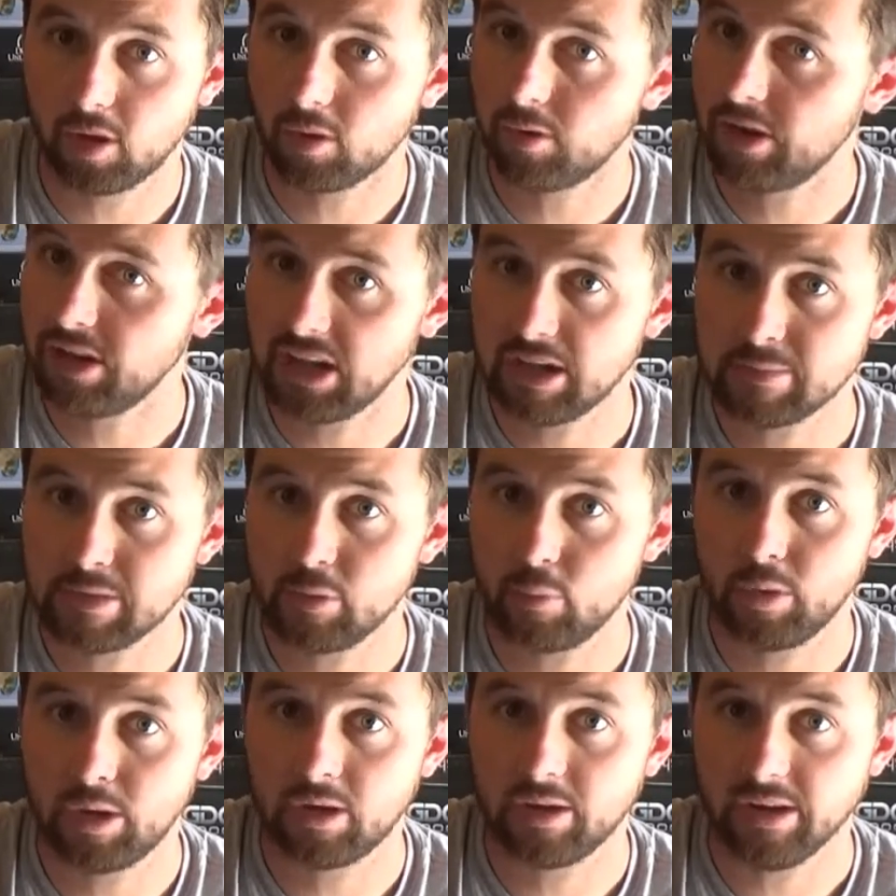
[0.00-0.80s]
already going to
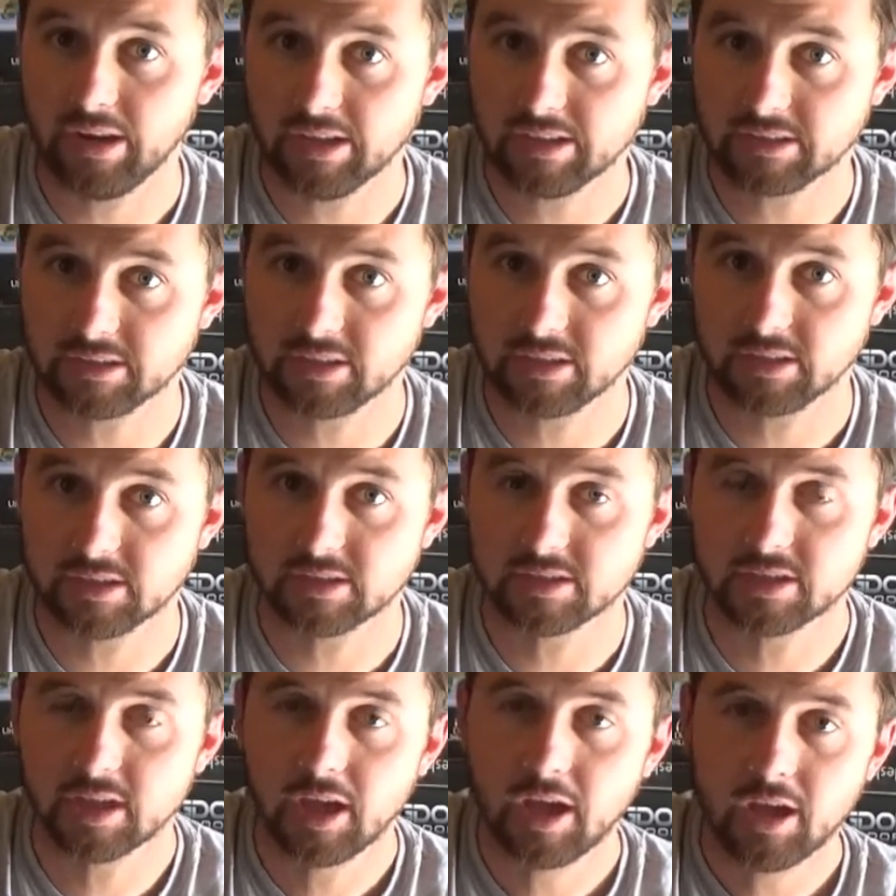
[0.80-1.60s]
be weary as it
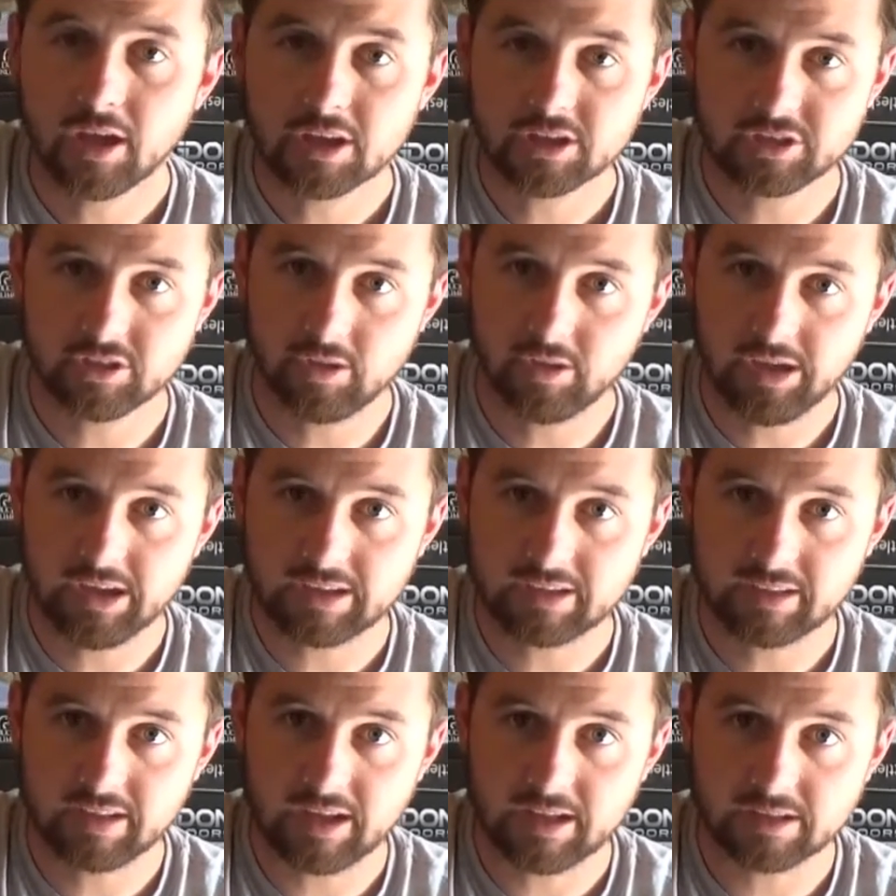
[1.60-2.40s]
is. So they'll
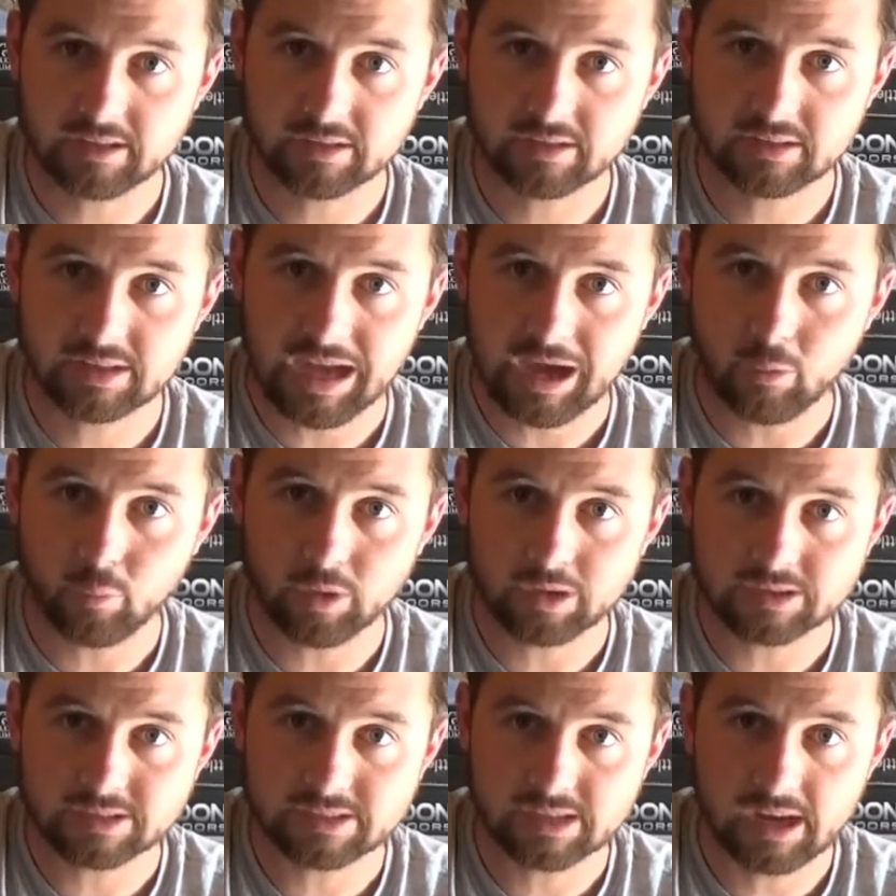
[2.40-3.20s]
get to that
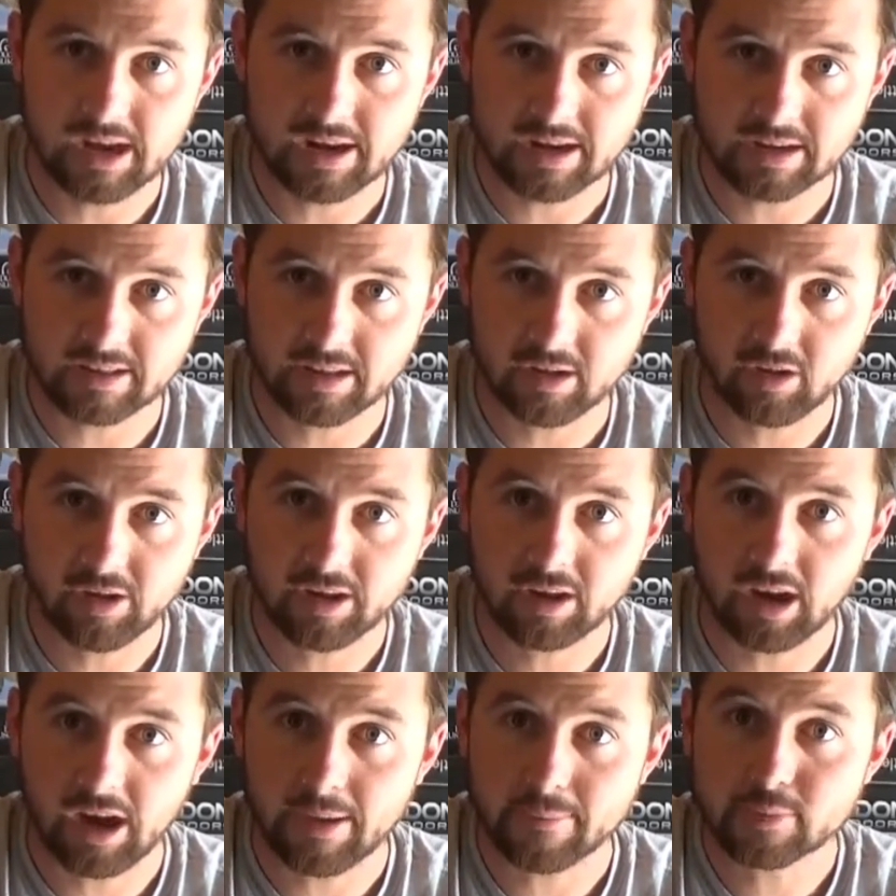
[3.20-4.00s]
downwind side and they'll
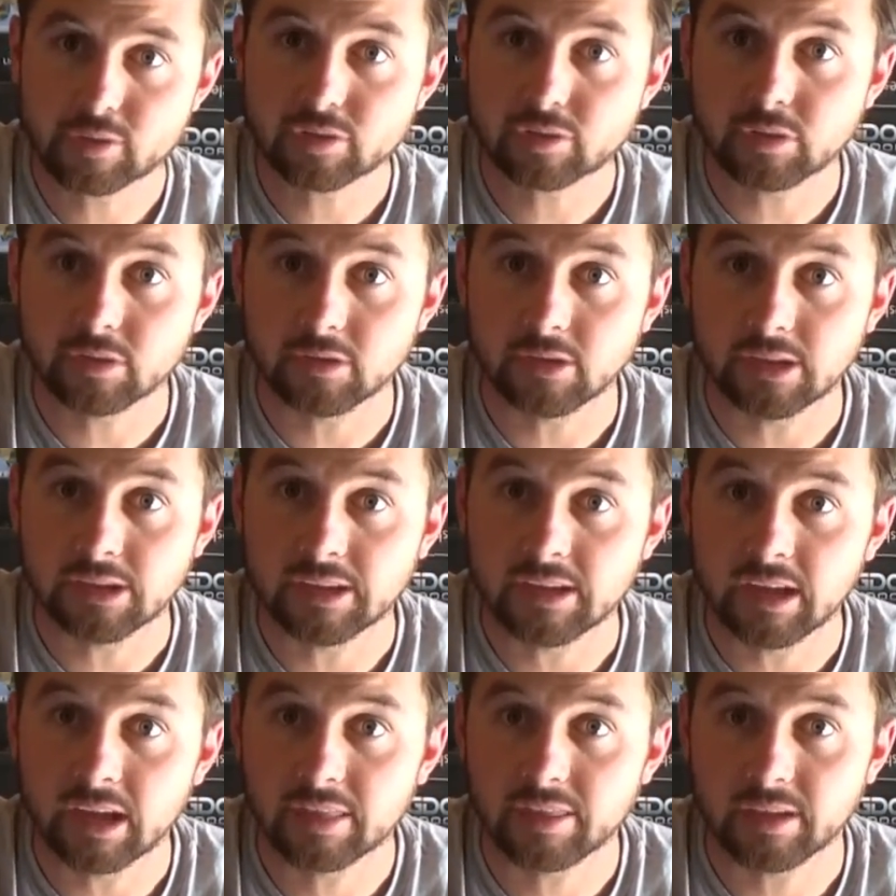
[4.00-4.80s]
hear absolutely
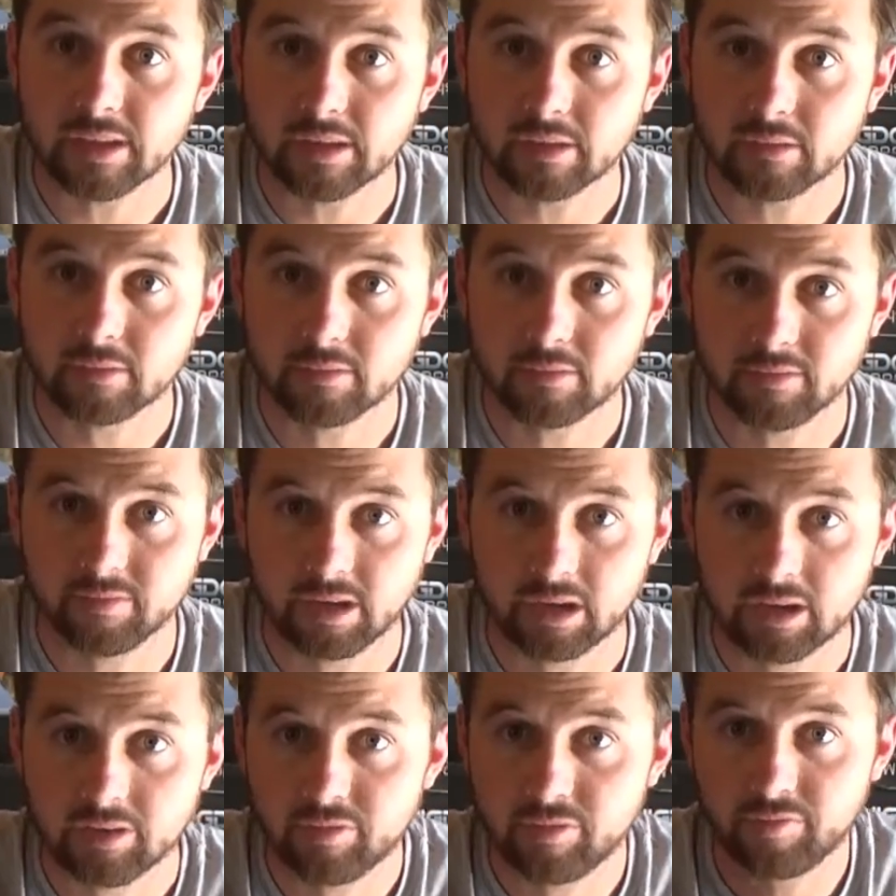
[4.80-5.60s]
nothing.
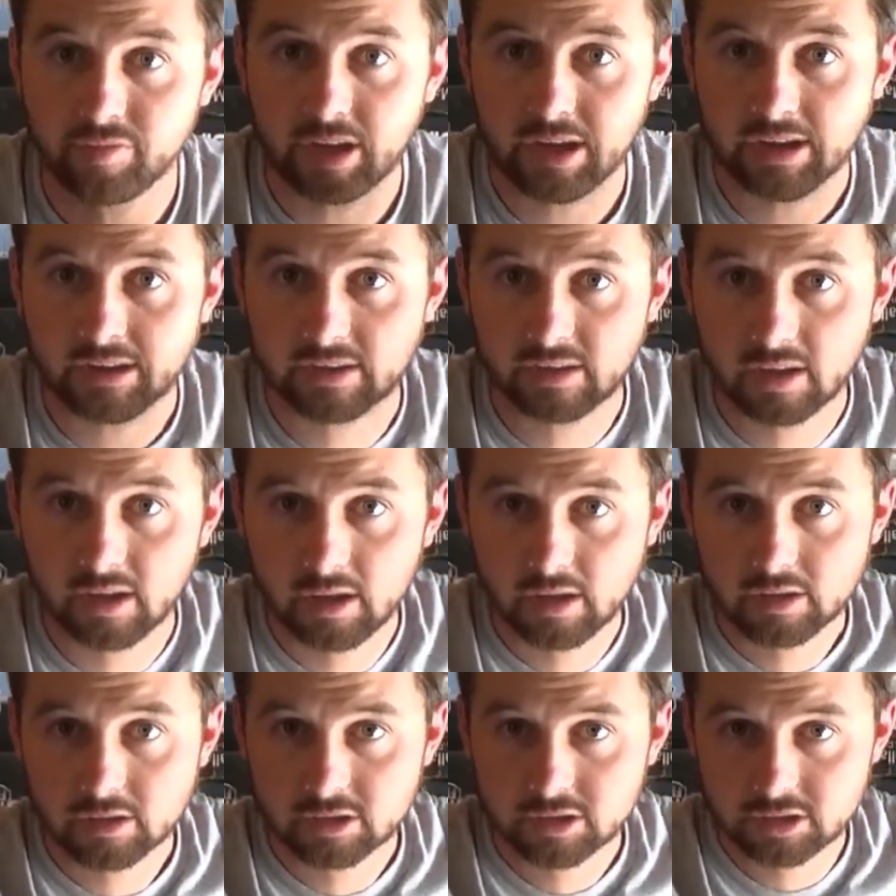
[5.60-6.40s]
Very faint
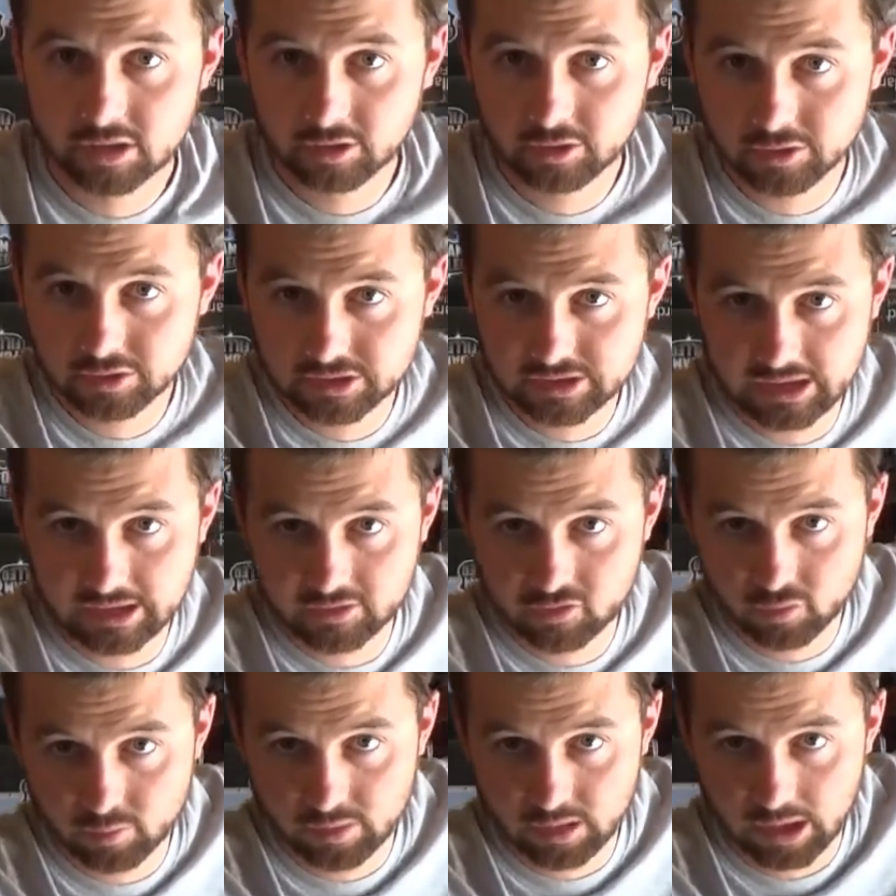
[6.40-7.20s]
snow goose
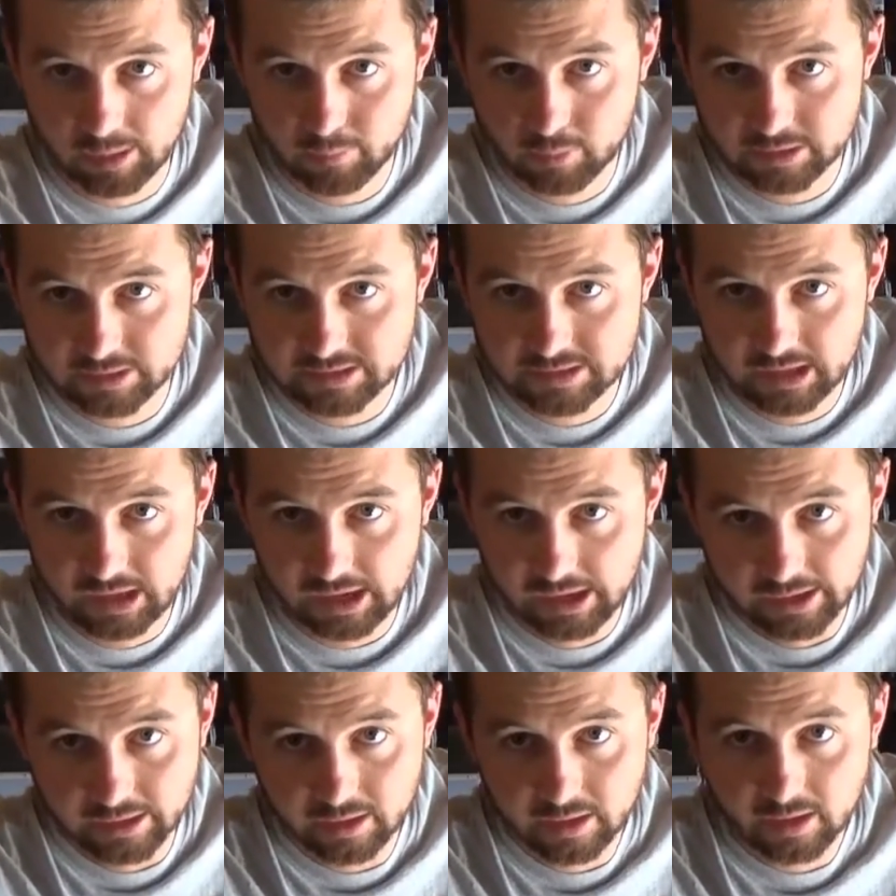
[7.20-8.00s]
sounds from the upwind
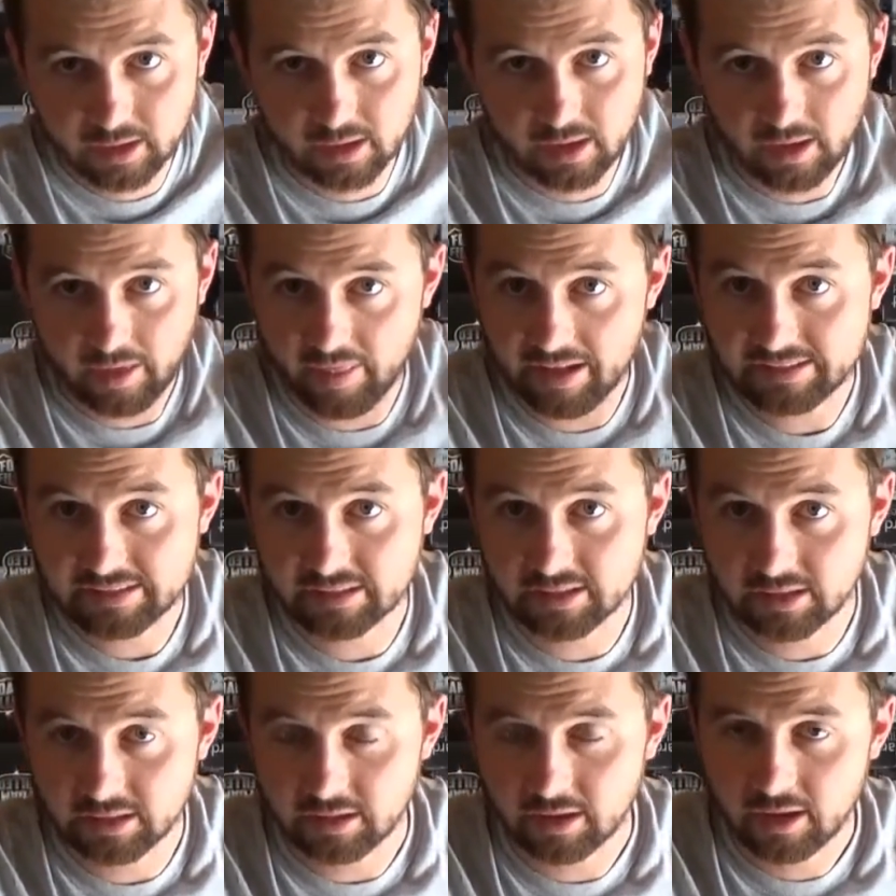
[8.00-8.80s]
side. And that's
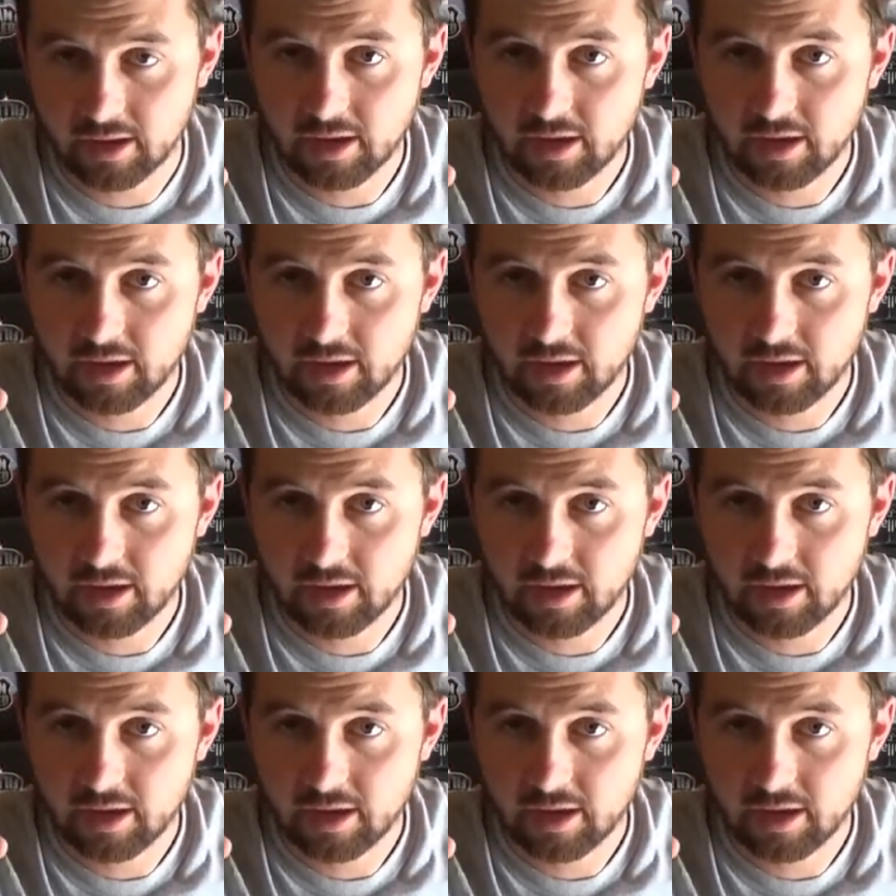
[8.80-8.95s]
it.